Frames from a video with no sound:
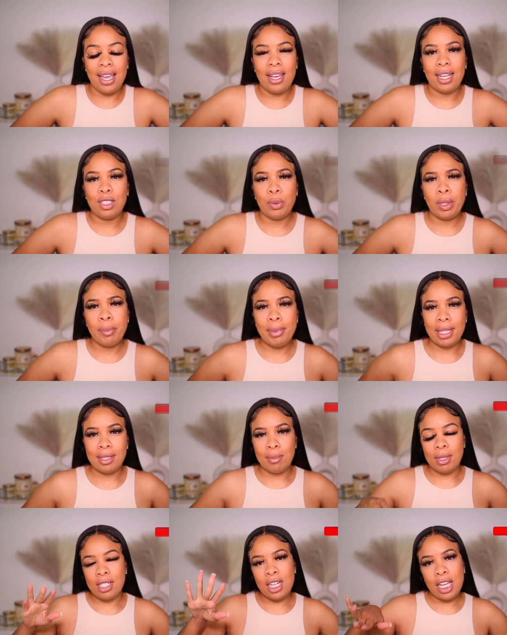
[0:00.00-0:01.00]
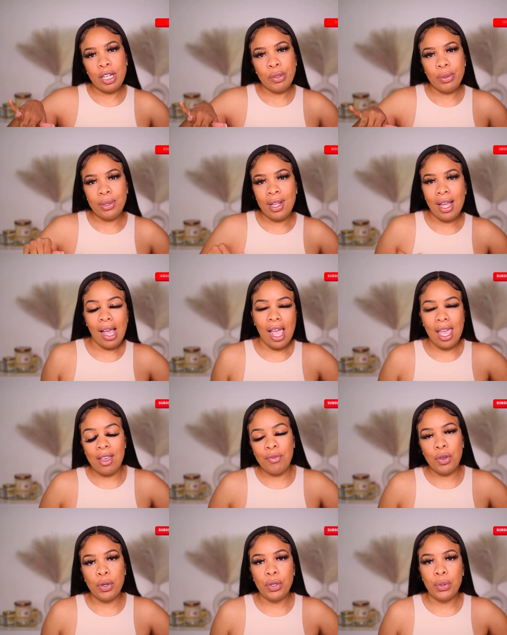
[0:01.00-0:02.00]
Hey guys, welcome back to my channel.
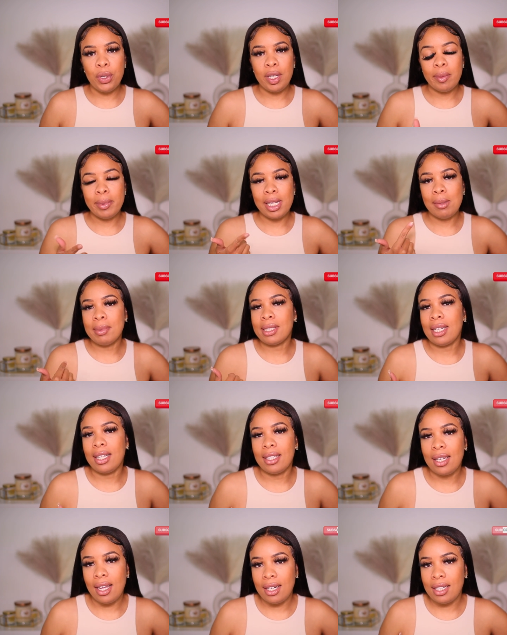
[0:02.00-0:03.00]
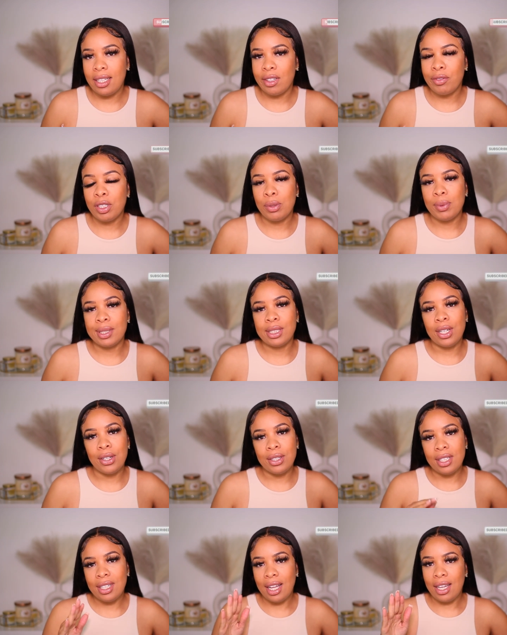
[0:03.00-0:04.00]
If you're new here, my name is Lalonnie. If you're
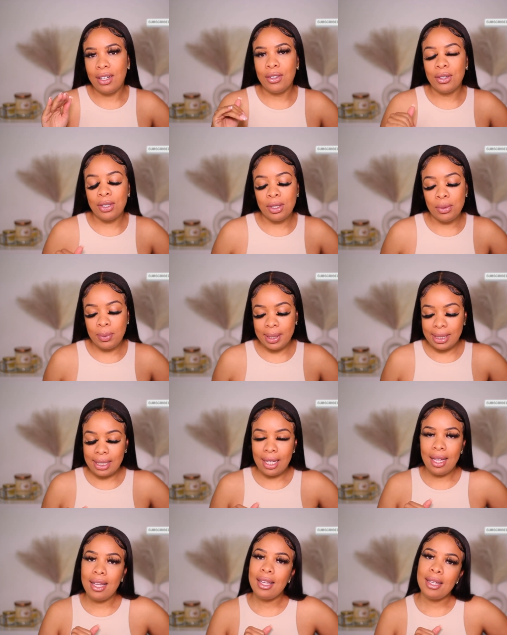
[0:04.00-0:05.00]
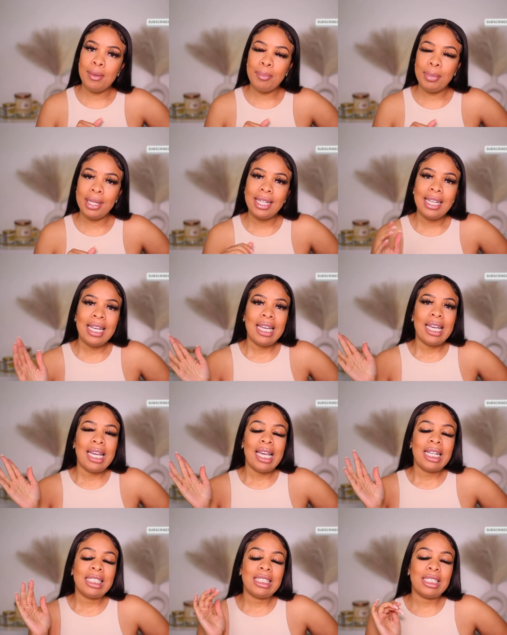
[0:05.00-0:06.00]
returning, hey girl, what's up?
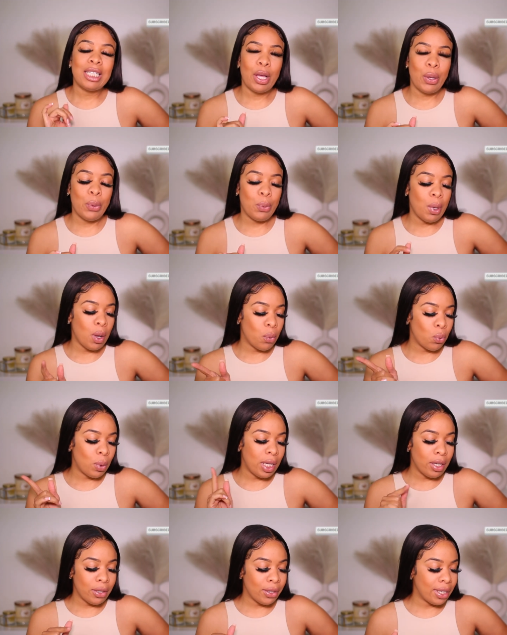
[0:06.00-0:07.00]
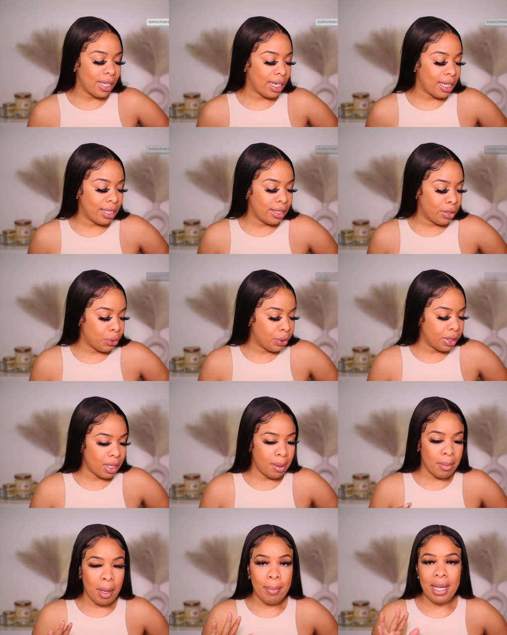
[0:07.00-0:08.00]
So we are gonna get into
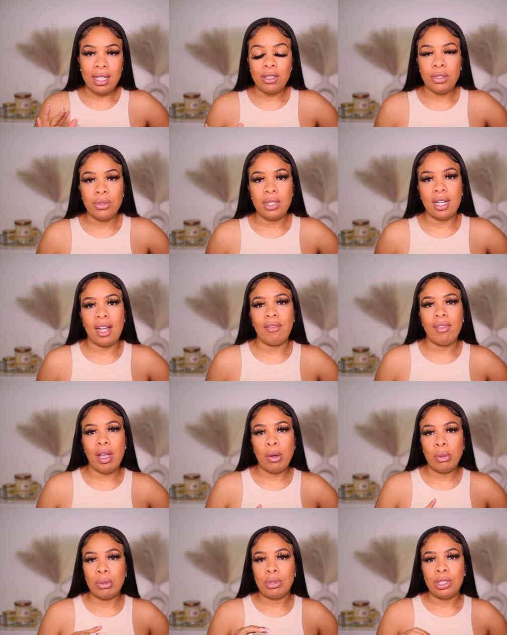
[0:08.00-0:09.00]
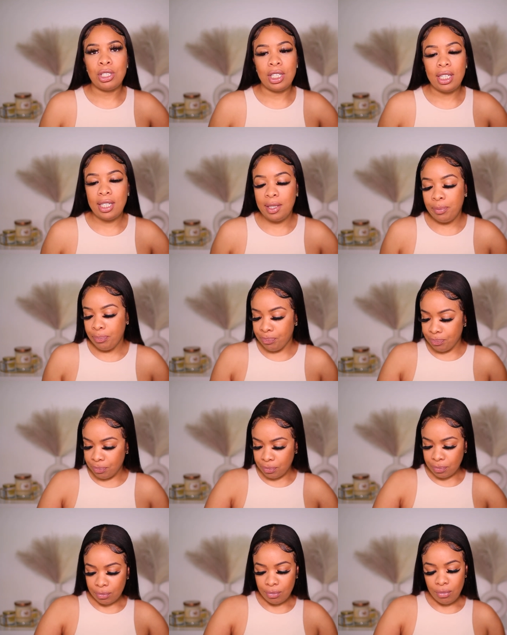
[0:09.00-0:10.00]
some bathing suits that I found on SHEIN
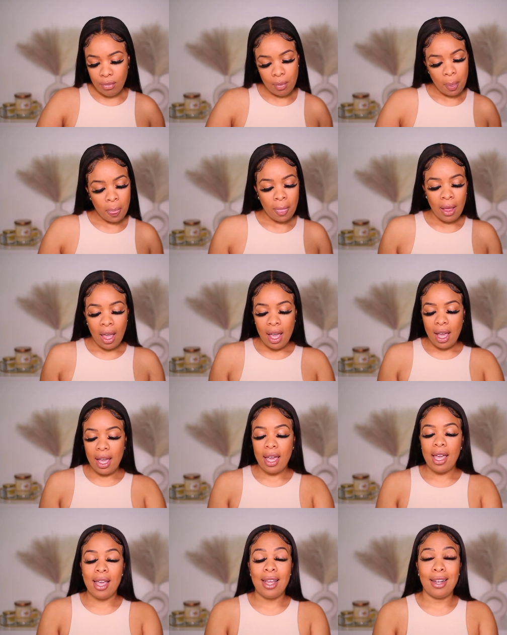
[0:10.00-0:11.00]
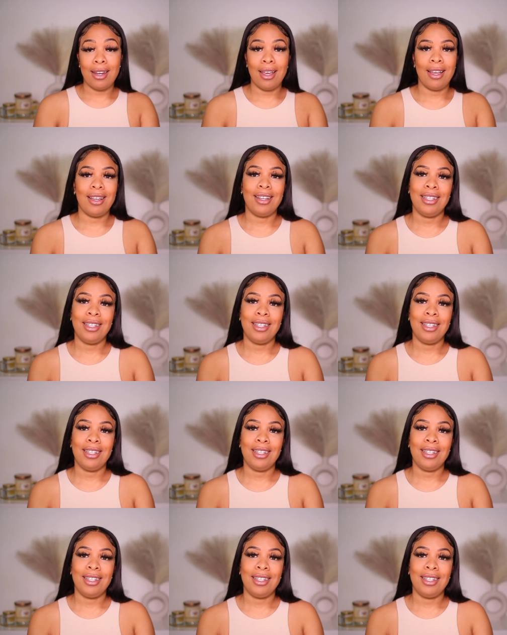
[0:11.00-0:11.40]
and